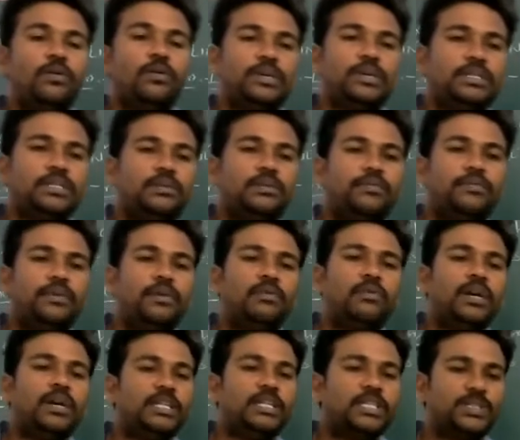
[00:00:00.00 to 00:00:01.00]
First of all,
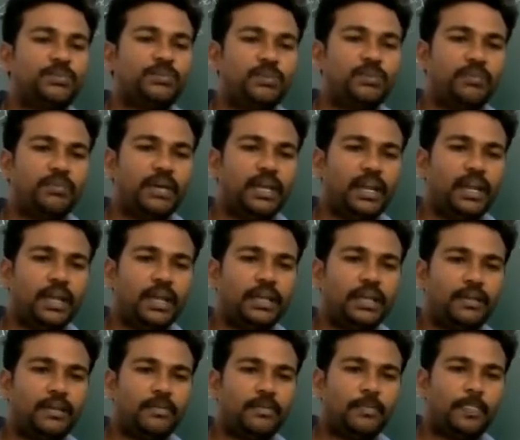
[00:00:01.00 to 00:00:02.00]
what is meant by line?
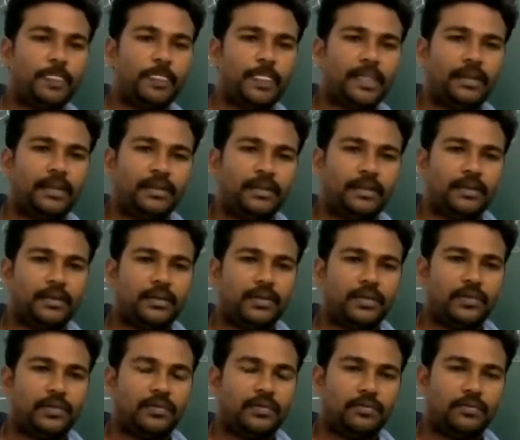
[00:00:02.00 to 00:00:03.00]

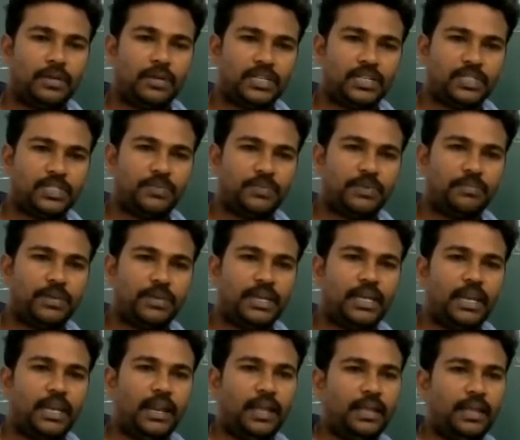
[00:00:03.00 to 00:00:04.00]
What is meant by
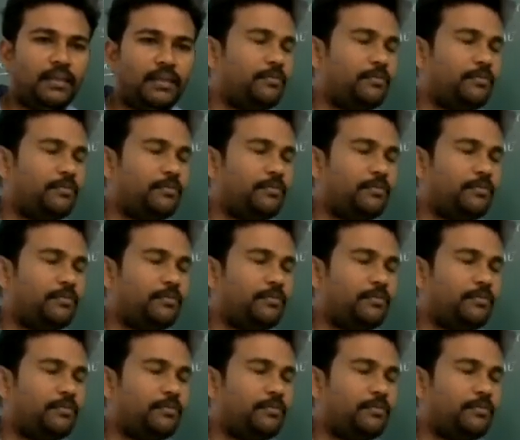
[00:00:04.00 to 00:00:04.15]
line?